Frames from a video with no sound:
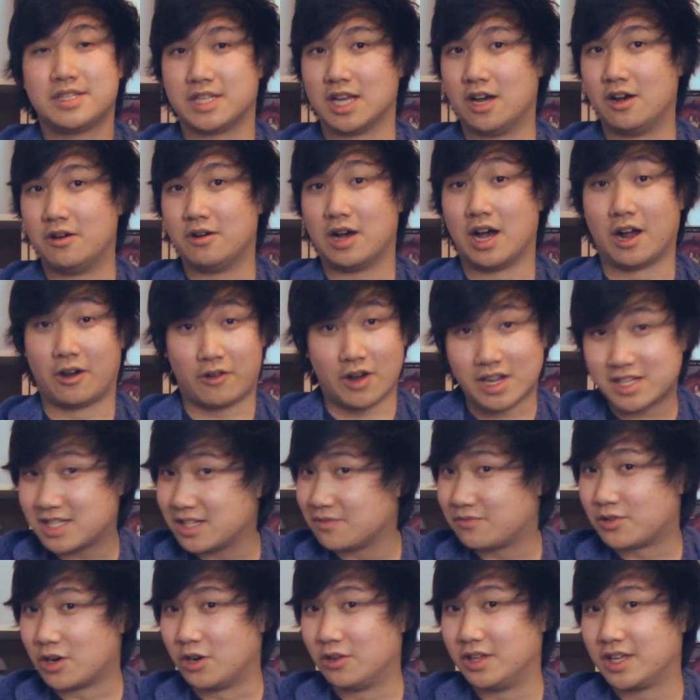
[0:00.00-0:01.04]
So
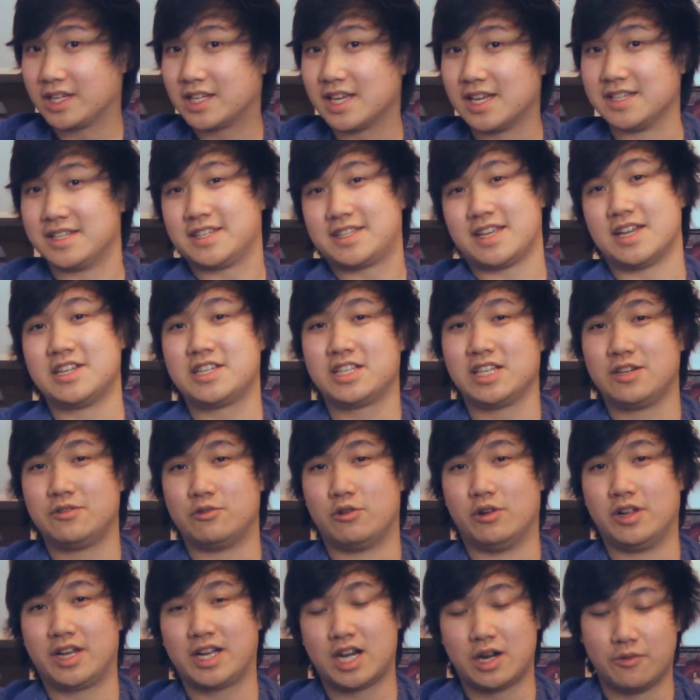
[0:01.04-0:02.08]
aggressive rolling is essentially
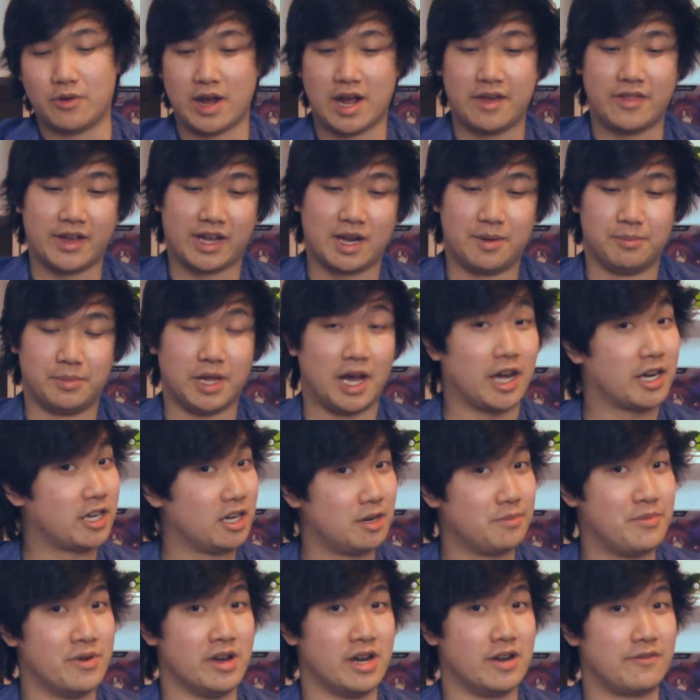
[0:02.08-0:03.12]
rolling in a way that can block
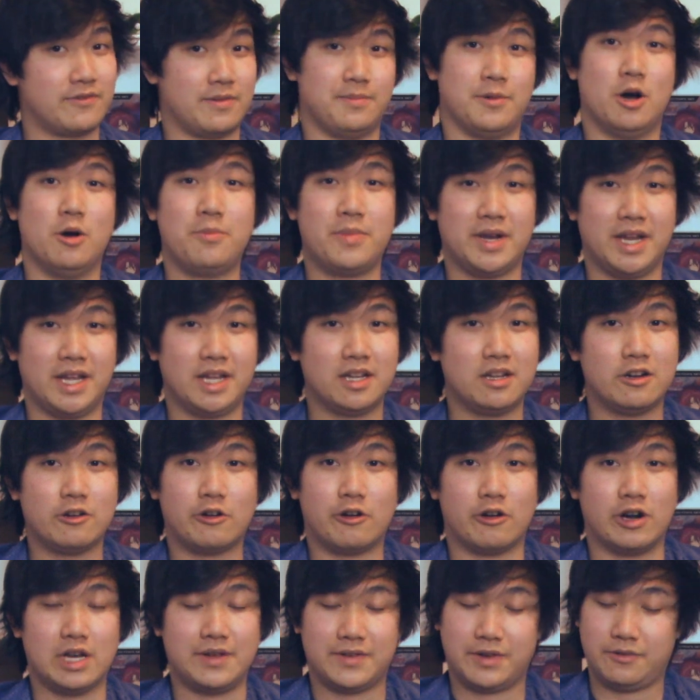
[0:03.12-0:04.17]
your opponent from opening
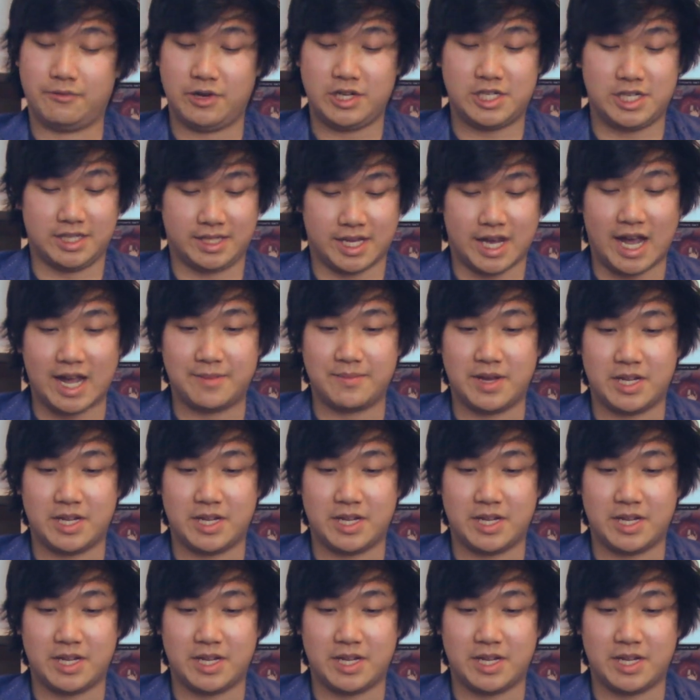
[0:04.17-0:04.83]
or even reaching the hide